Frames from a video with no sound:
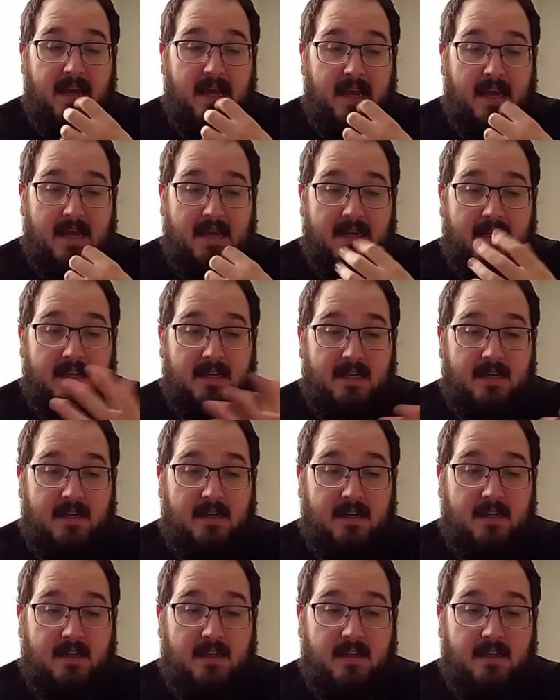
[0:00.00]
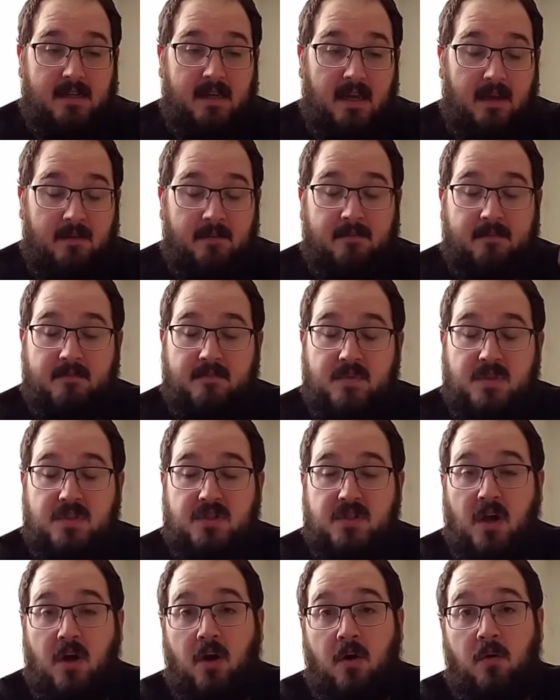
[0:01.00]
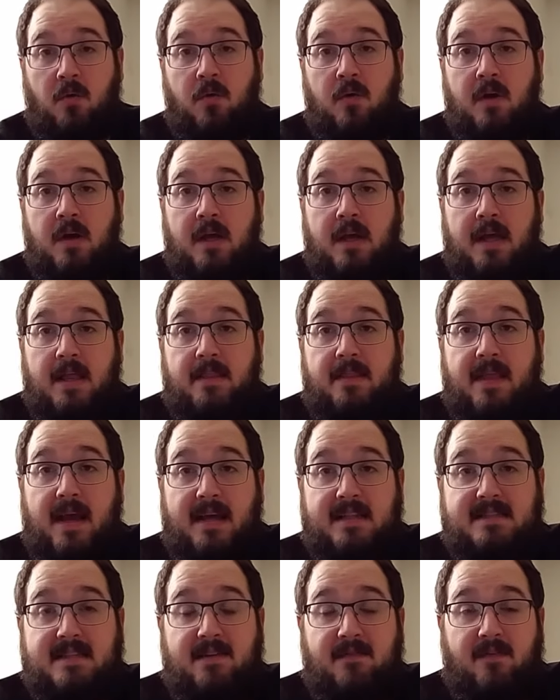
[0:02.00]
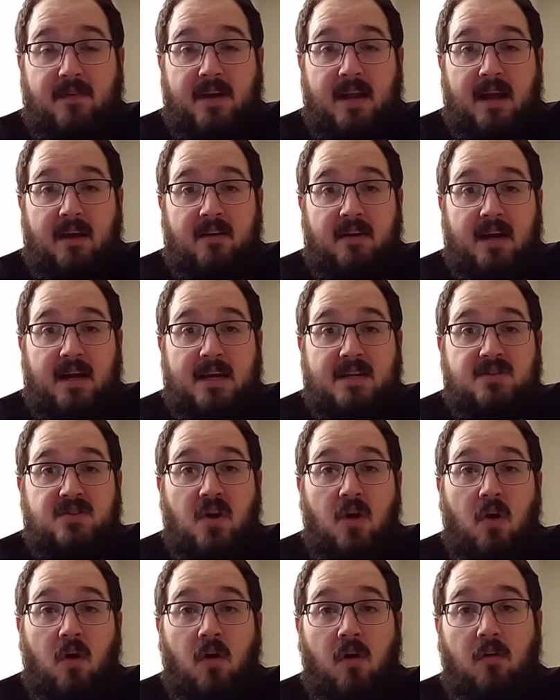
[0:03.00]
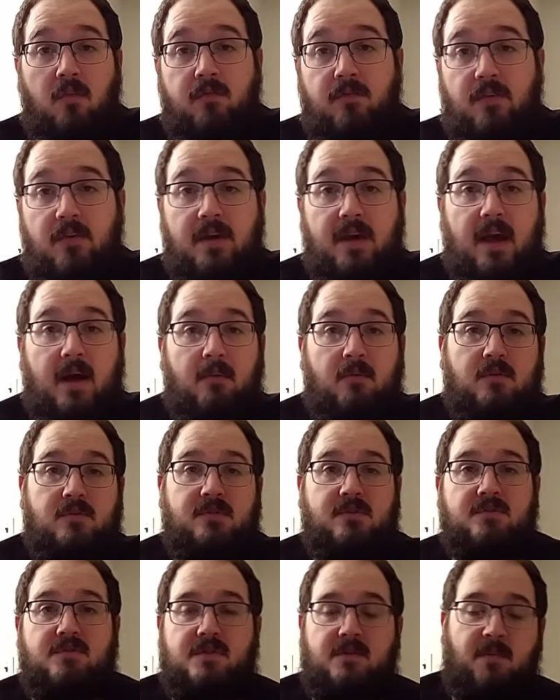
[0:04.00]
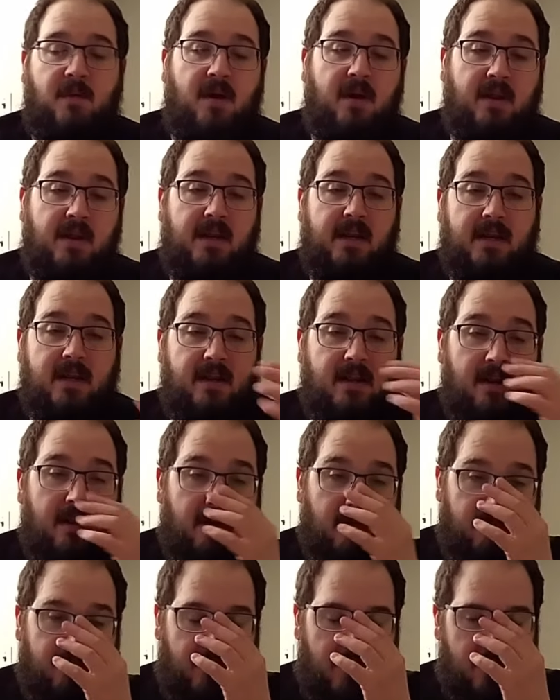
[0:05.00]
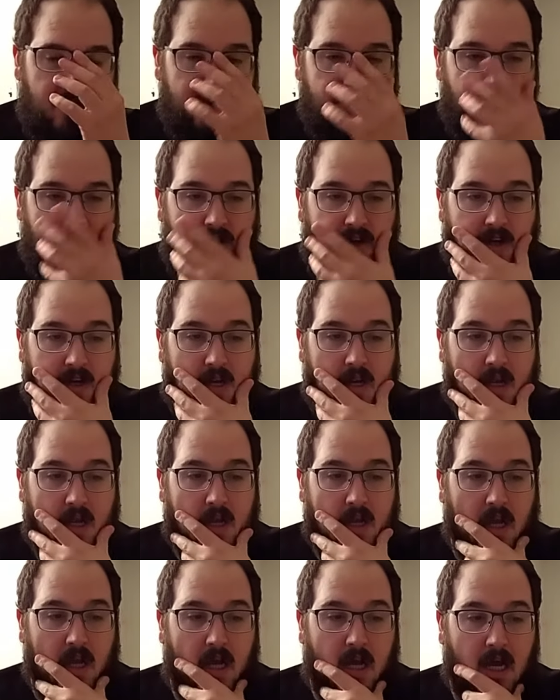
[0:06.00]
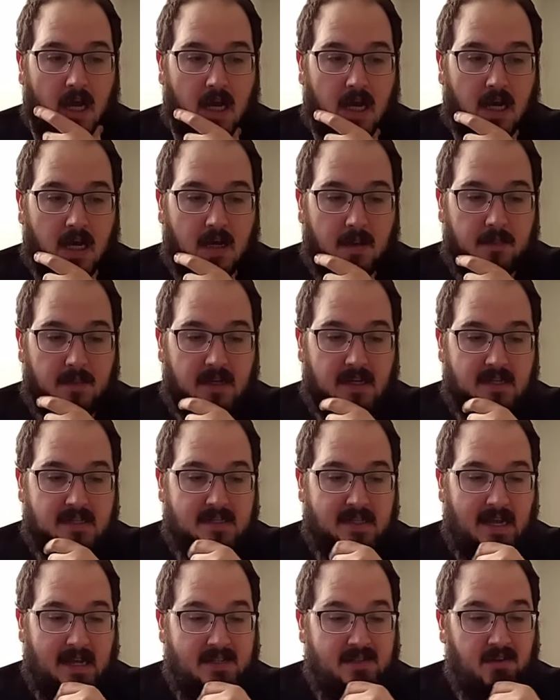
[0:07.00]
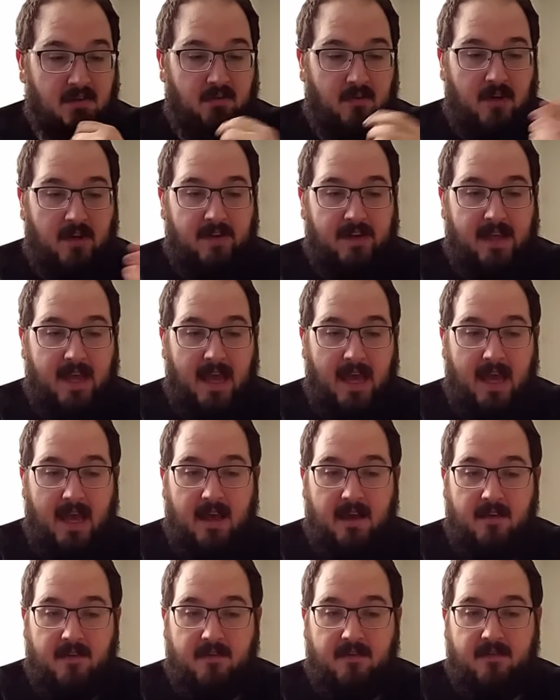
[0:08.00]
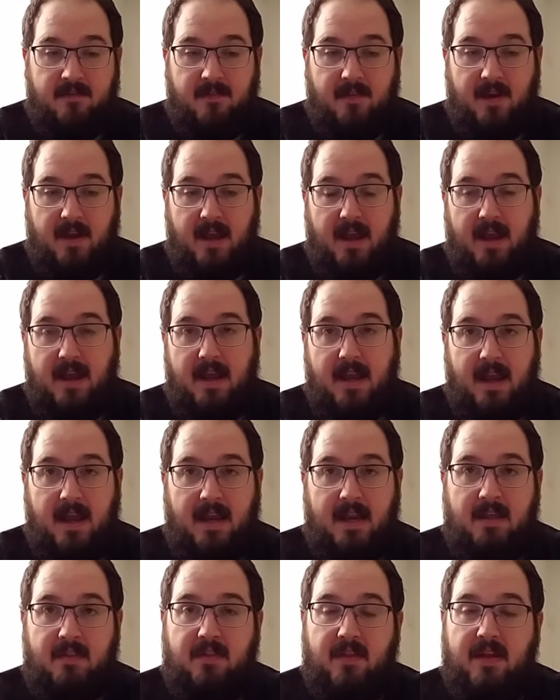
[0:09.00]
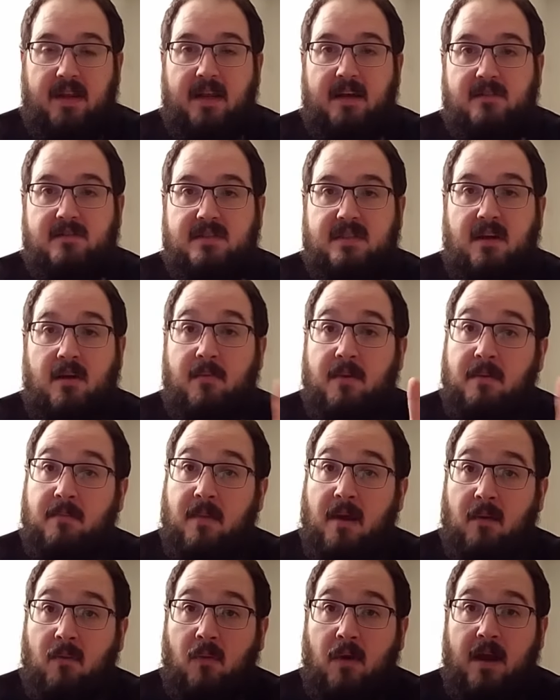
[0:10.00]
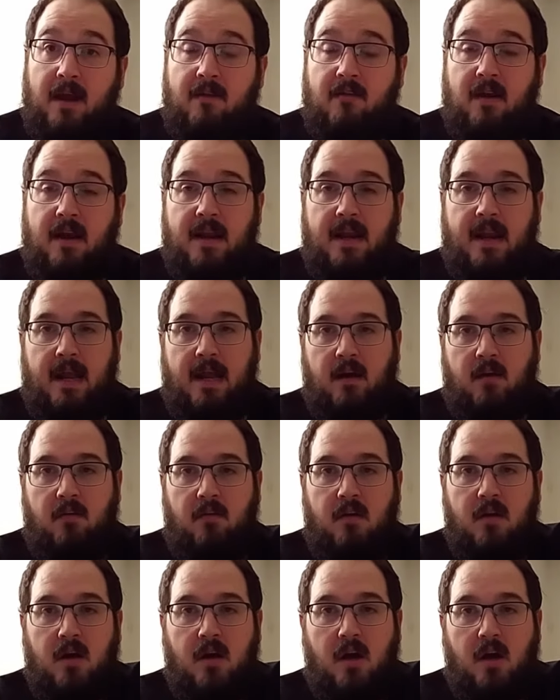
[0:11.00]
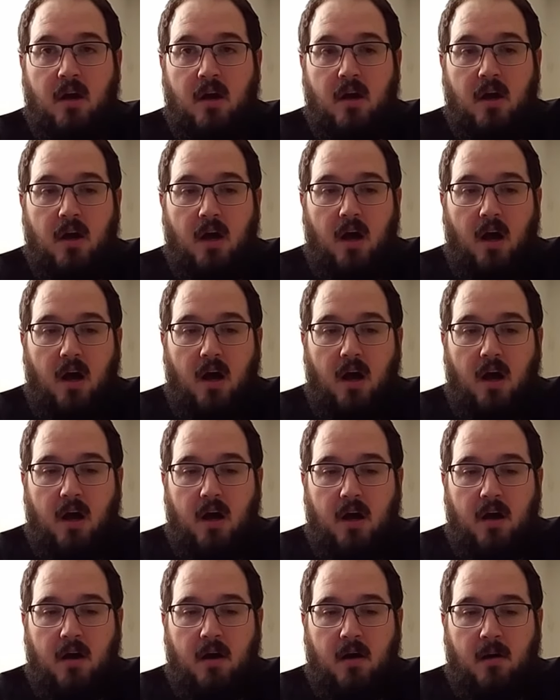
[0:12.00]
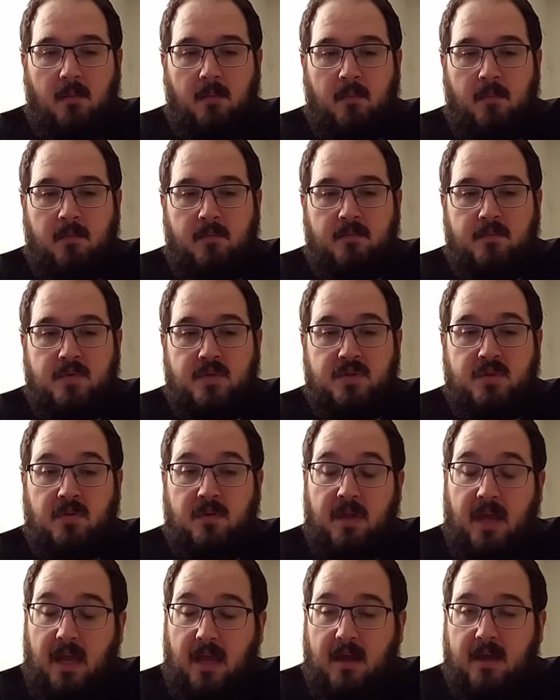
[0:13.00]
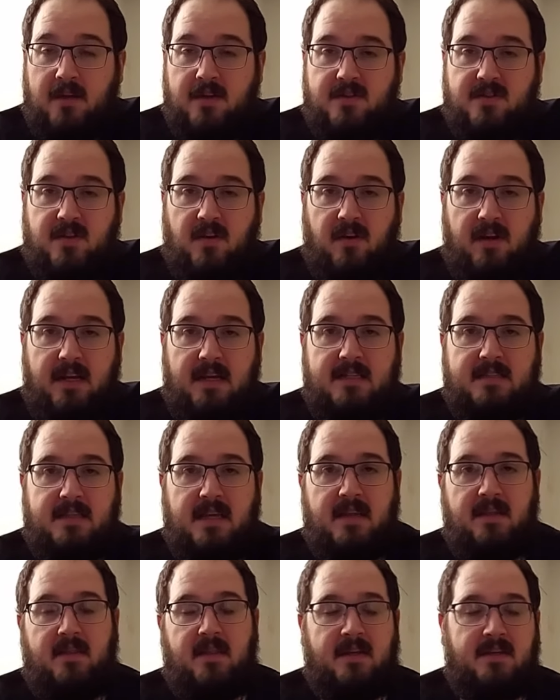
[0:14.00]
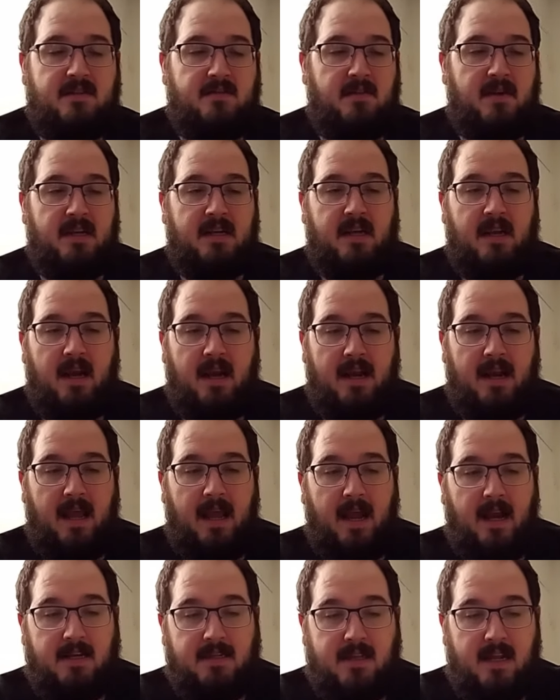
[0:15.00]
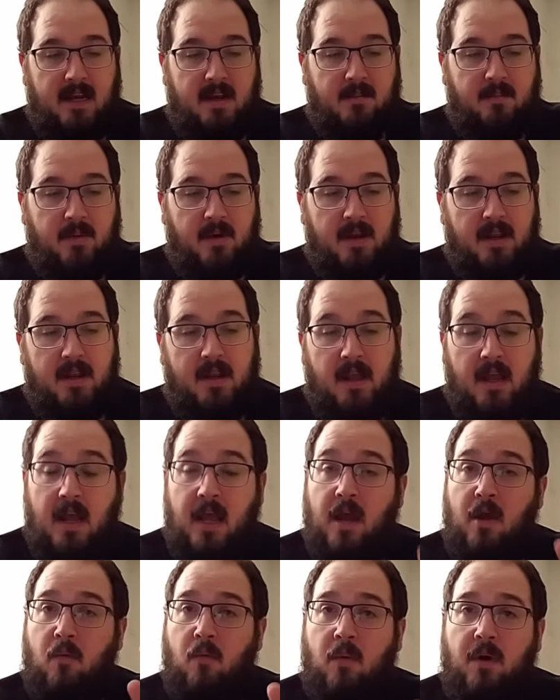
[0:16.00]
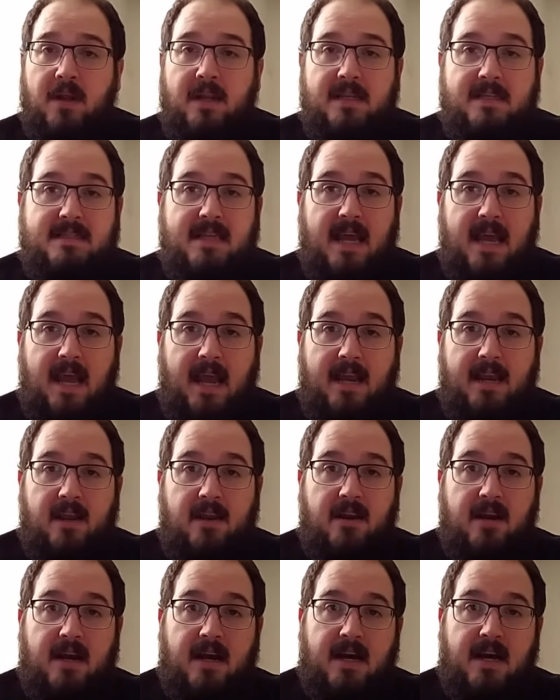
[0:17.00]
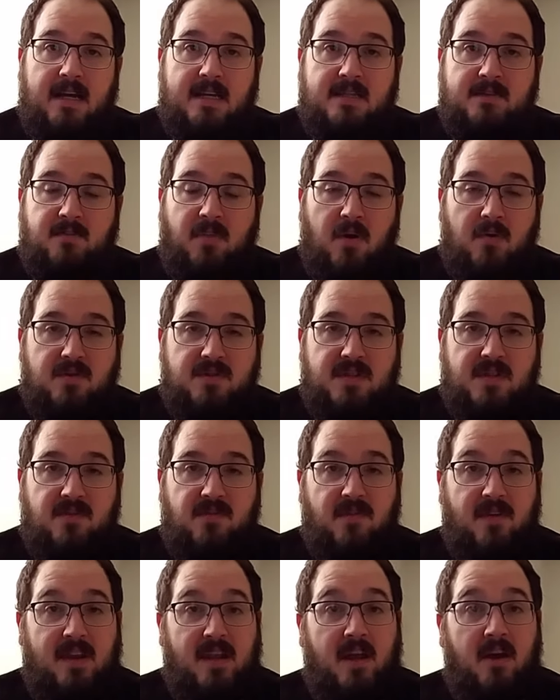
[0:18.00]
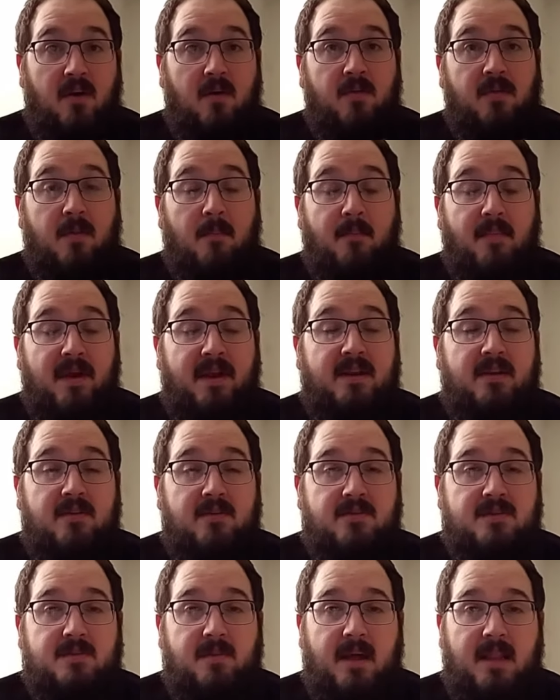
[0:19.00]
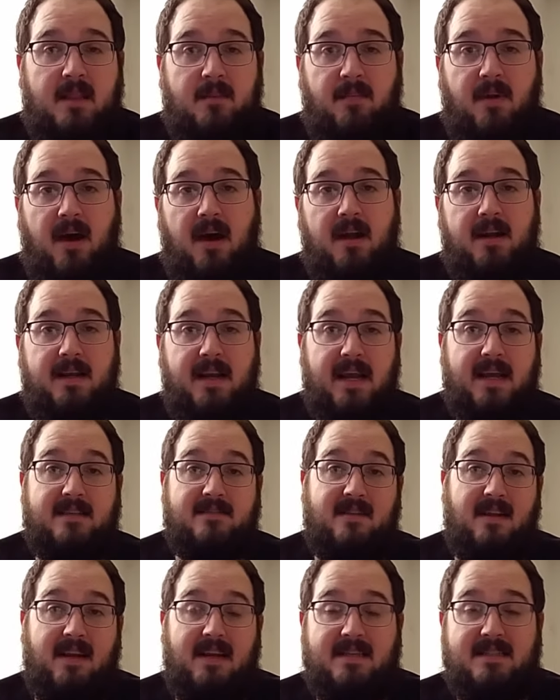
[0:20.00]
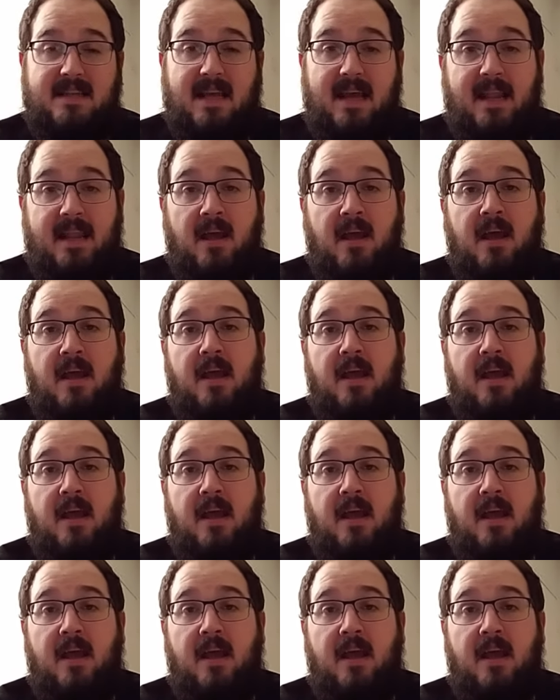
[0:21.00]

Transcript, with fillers: And yeah, so that's it for now, guys. Hopefully I will do some hunting in the near future. Because I don't really have anything else coming my way right now. So yeah, so like I said, things have been kind of hectic, but wanted to say hey to you guys, post this video, the big news about the podcast. Like I said,